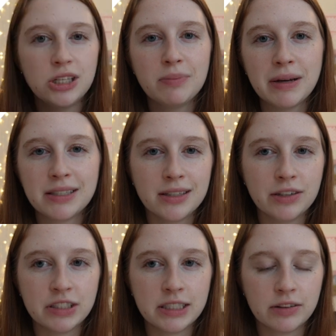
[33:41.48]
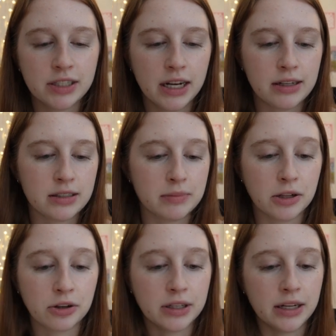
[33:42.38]
my Sunday reset routine and some
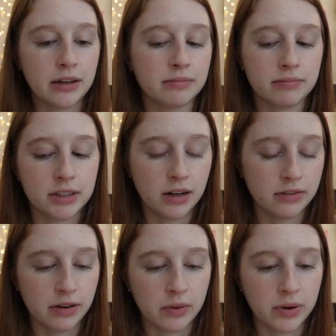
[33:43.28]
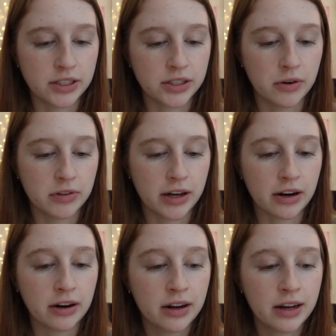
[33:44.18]
other cleaning stuff if I want to go there.